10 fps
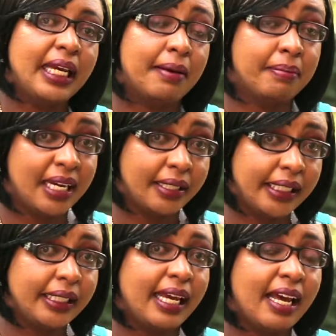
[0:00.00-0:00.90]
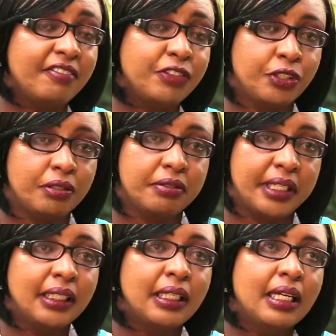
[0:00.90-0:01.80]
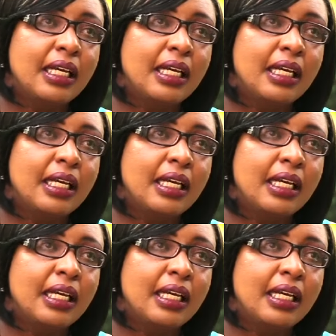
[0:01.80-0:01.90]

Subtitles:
I'm married. I have children.